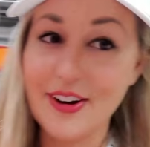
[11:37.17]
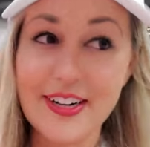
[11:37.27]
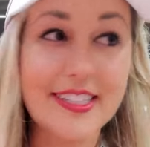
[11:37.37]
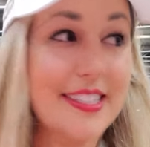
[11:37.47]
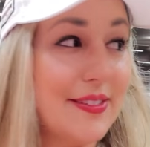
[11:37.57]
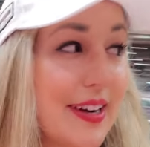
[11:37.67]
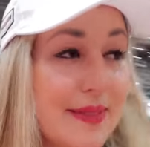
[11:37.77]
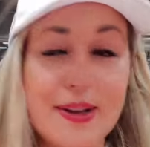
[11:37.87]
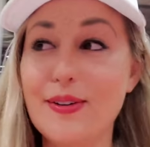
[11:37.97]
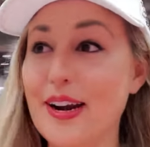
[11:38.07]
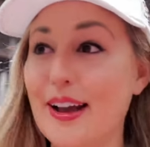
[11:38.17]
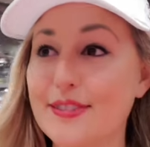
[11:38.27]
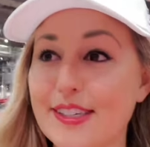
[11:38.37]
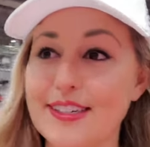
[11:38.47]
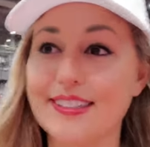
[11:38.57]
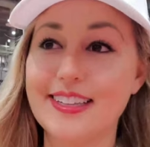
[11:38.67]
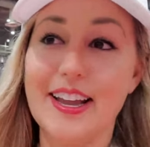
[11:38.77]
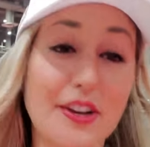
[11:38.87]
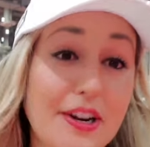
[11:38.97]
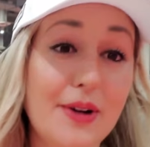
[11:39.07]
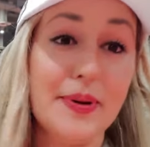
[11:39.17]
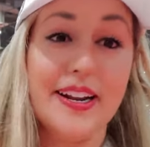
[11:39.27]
already see what I'm going after. I couldn't help it.